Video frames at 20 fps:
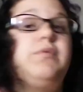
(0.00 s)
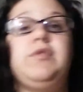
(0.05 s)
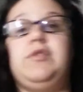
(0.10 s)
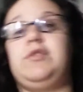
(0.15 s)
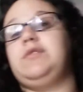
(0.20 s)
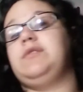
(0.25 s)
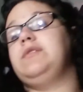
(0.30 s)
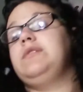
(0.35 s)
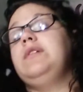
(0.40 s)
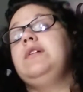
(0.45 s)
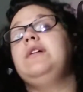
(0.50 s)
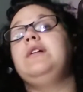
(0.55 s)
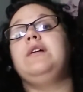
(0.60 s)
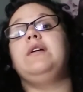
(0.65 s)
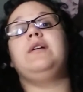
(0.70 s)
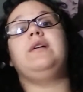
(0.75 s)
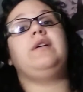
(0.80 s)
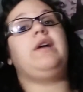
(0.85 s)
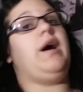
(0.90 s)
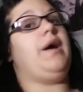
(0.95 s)
will,
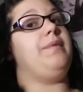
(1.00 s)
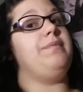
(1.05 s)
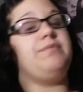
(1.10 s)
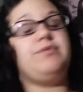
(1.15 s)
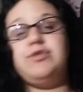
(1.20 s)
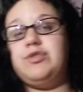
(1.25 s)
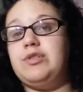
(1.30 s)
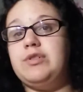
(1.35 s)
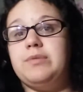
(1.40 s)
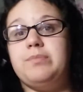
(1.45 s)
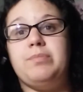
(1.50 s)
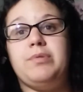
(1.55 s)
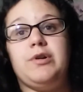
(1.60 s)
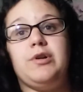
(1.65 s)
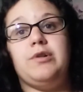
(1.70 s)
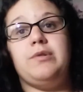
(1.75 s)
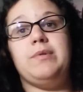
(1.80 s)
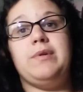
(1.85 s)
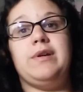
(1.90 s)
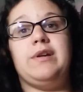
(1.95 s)
I'm sure the
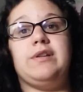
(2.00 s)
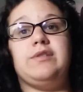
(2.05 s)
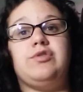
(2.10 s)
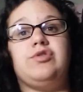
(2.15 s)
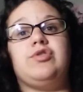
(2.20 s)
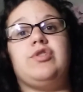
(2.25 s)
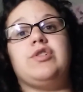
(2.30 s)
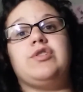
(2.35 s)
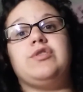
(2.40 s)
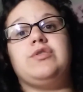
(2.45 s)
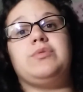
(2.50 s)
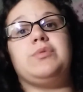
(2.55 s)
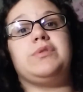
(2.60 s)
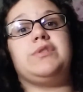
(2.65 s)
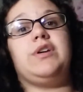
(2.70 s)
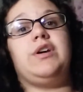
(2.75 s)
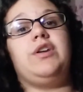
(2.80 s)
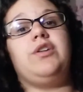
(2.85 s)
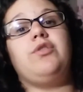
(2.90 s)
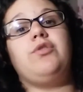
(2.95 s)
perming instructions will
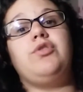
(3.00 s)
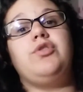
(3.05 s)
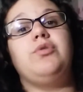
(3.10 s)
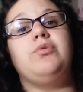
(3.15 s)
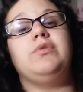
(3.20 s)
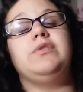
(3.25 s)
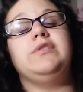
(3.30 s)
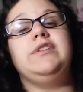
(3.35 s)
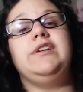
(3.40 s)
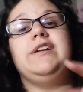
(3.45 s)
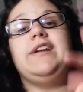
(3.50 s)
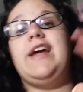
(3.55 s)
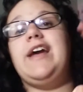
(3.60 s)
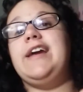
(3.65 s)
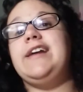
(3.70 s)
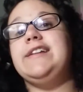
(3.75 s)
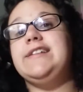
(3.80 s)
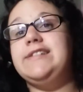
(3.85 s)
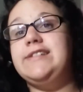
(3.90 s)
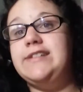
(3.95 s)
tell you, you will need
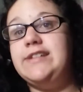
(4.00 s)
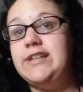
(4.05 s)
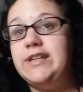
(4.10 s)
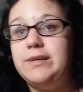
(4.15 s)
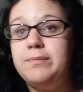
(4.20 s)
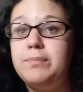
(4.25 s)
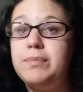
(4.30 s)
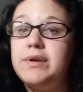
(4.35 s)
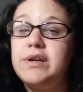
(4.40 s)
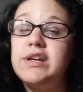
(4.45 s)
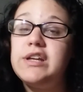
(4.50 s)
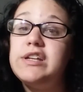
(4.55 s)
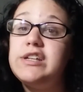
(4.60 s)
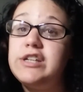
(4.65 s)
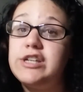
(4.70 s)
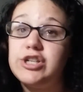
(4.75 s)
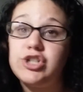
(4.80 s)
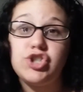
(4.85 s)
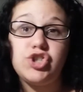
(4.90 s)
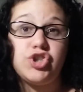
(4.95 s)
a deep
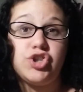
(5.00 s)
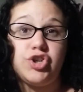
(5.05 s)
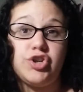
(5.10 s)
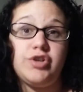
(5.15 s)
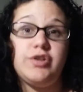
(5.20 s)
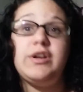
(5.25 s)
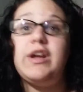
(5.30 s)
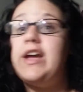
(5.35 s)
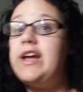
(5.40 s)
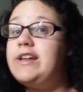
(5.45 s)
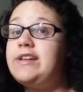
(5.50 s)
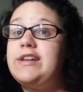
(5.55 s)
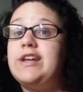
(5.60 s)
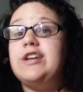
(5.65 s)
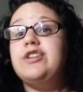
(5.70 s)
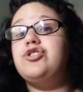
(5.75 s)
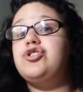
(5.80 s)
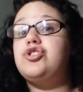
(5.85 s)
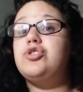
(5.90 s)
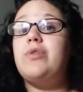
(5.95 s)
conditioner. And
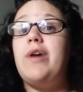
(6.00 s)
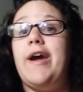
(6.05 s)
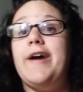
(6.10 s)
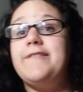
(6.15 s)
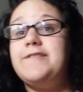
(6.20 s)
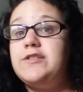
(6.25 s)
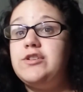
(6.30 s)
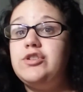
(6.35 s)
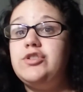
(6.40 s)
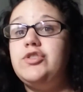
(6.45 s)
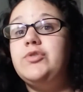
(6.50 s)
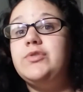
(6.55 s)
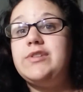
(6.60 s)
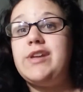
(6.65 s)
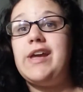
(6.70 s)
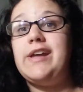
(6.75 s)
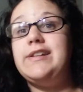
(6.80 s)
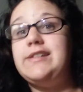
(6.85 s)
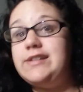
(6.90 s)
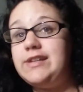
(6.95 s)
yes, you have to use
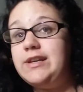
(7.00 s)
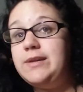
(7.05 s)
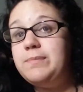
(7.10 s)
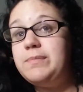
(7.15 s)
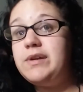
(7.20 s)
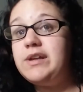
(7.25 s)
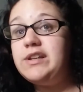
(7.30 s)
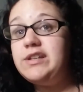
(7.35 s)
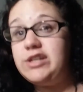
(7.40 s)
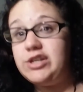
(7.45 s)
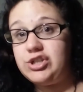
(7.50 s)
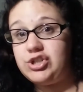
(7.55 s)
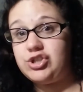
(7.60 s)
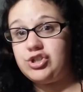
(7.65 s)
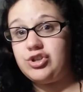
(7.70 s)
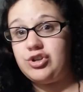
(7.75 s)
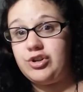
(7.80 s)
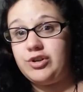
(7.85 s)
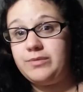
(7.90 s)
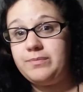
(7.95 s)
a deep
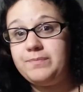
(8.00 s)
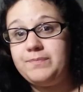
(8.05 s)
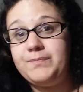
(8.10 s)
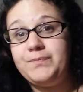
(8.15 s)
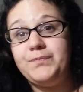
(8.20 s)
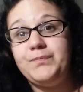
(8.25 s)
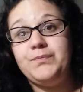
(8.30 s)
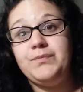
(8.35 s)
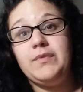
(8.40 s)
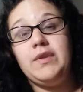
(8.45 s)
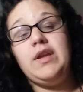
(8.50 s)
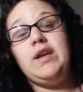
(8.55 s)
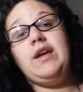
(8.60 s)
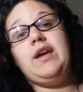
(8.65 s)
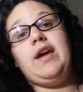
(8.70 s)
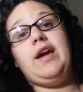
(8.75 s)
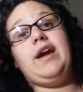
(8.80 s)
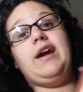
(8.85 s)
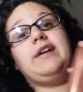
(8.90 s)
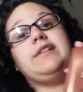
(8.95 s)
conditioner.
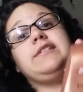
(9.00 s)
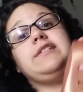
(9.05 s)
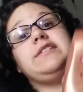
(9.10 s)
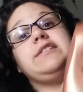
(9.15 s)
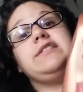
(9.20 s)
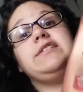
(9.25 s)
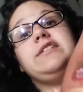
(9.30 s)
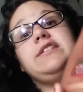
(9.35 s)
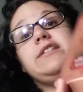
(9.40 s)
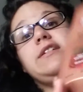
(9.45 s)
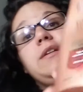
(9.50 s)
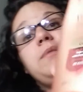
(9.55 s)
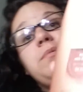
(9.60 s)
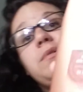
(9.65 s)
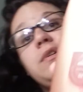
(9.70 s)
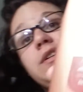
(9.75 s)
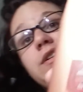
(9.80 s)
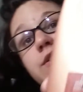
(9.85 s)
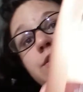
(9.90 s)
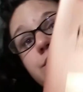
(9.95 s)
And this is the deep
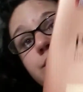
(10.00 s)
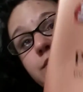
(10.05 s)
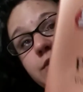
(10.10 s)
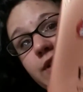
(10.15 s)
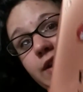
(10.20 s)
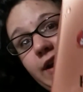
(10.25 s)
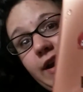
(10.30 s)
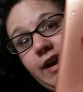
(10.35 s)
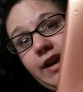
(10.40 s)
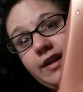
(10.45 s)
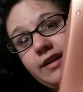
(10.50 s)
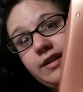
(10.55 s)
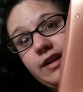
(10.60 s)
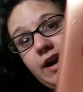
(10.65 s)
conditioner that I had